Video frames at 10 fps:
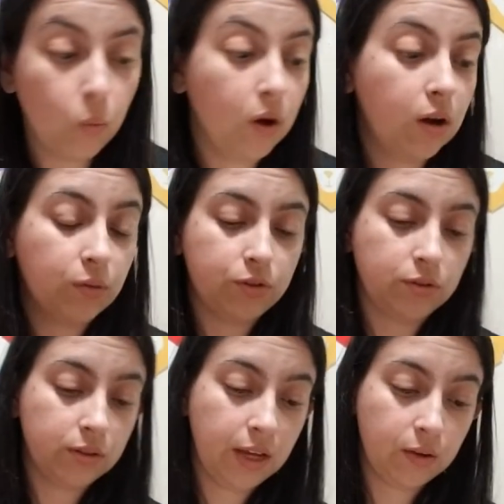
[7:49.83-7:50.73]
Whoa,
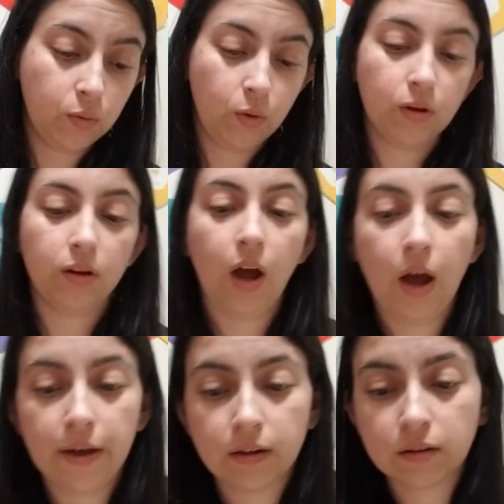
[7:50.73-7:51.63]
dude, they wrote a
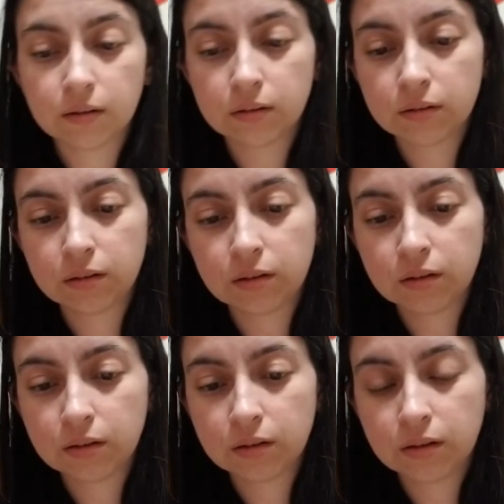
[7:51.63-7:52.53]
lot.
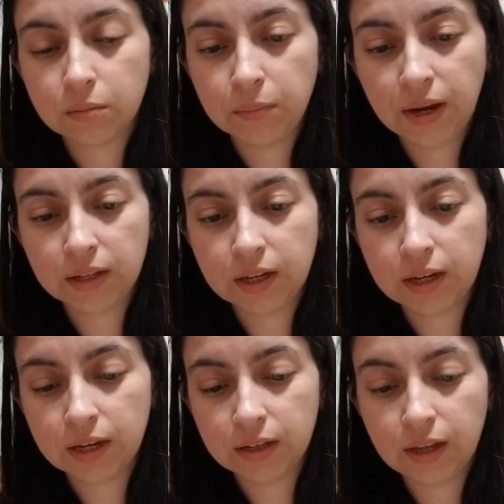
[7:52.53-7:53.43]

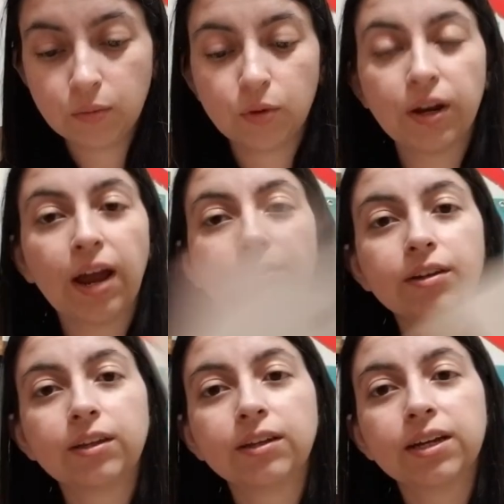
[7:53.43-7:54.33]
Melee, they wrote
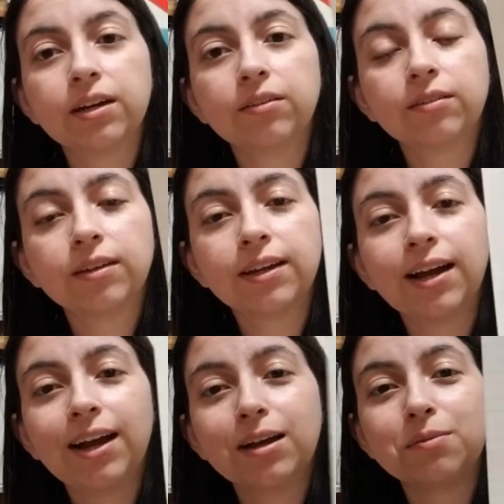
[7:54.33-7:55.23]
everything down. Like,
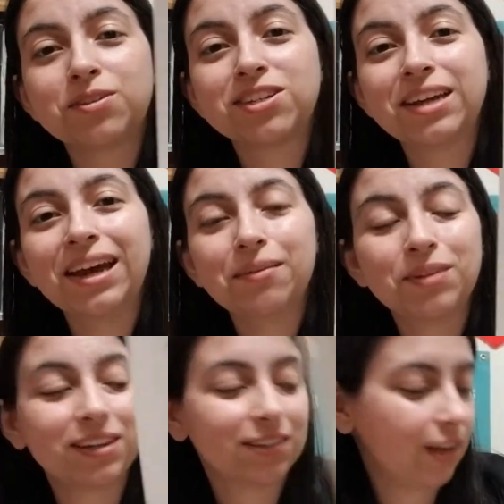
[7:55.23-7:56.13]
I am set
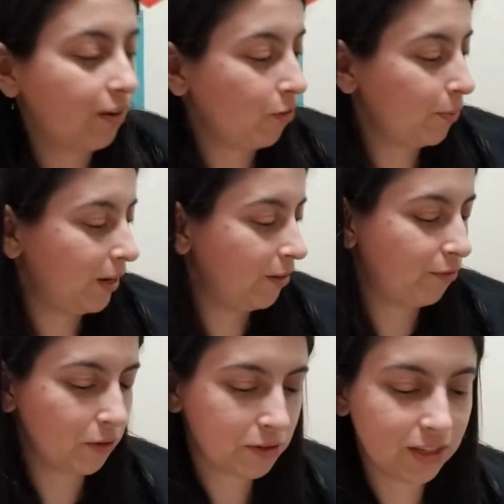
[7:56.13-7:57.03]
because I never played
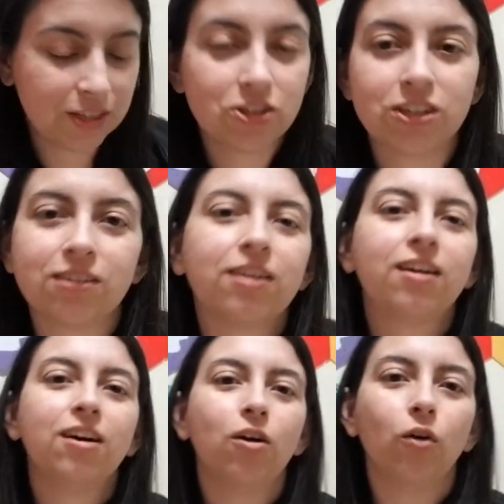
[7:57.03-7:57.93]
first edition
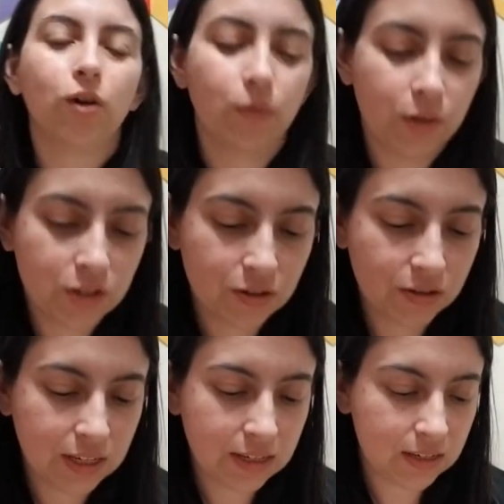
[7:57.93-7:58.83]
or original
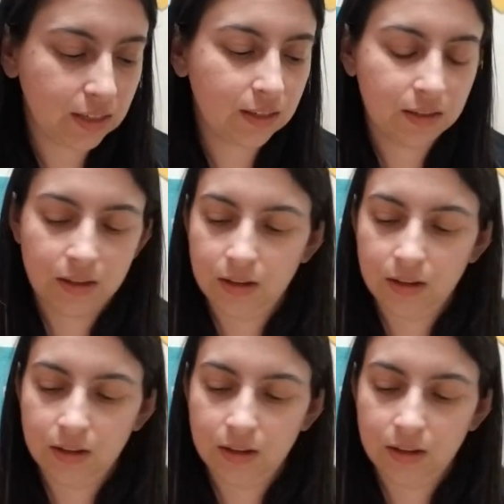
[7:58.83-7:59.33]
D&D.